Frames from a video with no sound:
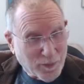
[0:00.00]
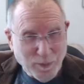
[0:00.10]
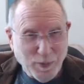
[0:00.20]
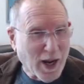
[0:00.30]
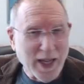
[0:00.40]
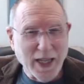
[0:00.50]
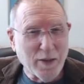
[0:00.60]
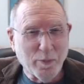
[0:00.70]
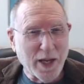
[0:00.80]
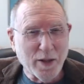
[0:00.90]
but I
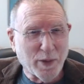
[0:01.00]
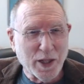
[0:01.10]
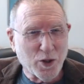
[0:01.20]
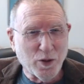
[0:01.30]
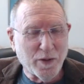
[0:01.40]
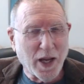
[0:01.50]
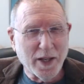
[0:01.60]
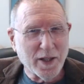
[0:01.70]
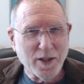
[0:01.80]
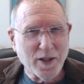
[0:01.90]
can't paint a picture of that
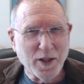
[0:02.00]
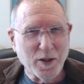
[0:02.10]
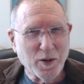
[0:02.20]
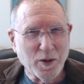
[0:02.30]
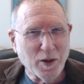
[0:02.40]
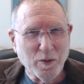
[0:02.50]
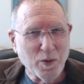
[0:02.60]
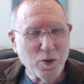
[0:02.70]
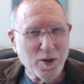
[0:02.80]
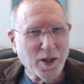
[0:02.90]
in
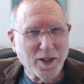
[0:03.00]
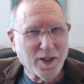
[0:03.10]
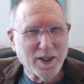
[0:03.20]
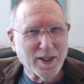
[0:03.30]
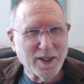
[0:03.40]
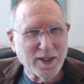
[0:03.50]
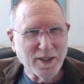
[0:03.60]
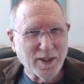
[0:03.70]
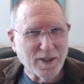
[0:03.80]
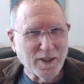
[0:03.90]
music.
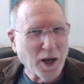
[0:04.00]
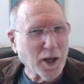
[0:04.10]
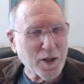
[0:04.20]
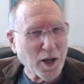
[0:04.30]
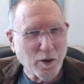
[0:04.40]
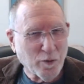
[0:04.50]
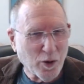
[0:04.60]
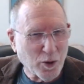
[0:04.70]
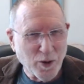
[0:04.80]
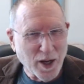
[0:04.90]
I can take a
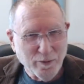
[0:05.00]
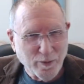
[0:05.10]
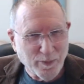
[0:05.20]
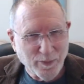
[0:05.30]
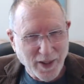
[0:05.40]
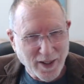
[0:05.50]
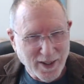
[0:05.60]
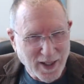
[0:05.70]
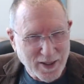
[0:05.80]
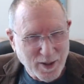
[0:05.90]
photograph, and
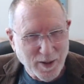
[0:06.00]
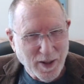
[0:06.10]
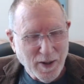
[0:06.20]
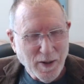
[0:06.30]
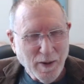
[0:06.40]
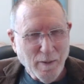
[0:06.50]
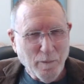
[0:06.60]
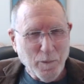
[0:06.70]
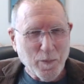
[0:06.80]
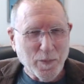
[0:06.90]
that's
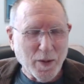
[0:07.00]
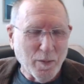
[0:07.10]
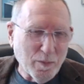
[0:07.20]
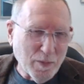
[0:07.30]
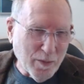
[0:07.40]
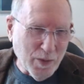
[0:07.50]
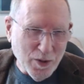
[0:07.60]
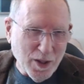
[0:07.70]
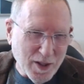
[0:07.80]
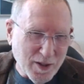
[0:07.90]
my
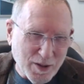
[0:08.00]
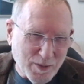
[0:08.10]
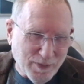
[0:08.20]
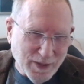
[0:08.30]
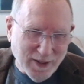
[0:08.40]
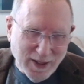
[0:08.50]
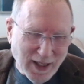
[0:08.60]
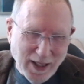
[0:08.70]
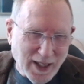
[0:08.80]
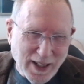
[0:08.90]
music is,
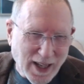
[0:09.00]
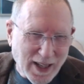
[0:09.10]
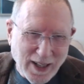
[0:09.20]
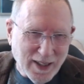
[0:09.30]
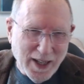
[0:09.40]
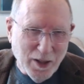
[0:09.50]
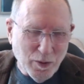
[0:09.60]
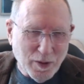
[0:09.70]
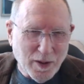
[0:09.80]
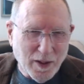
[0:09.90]
and I
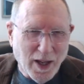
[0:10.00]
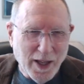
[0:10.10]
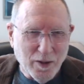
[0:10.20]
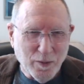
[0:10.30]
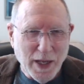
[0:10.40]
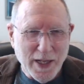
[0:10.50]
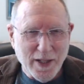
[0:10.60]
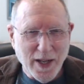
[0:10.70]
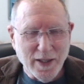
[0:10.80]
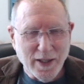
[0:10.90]
don't
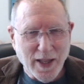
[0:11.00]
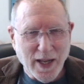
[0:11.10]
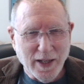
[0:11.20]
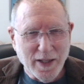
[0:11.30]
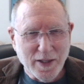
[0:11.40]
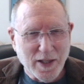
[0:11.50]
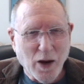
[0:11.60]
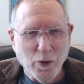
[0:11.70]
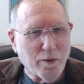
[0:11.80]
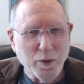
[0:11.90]
maintain that is
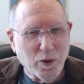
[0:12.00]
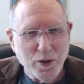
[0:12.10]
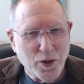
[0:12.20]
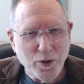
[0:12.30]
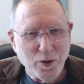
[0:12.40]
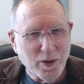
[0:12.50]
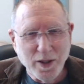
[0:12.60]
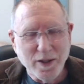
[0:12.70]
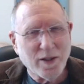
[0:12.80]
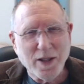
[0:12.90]
how everyone should do
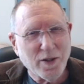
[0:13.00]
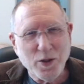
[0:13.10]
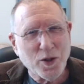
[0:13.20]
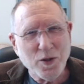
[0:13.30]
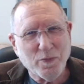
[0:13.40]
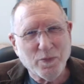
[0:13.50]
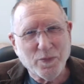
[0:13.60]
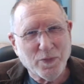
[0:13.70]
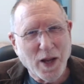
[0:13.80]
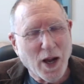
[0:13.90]
it. That's just
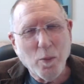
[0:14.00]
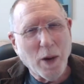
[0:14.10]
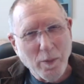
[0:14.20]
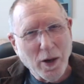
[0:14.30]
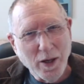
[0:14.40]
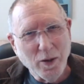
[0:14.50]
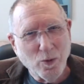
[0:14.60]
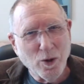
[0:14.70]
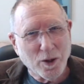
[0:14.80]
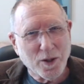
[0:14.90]
how my mind
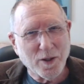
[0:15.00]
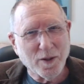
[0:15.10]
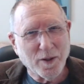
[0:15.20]
works.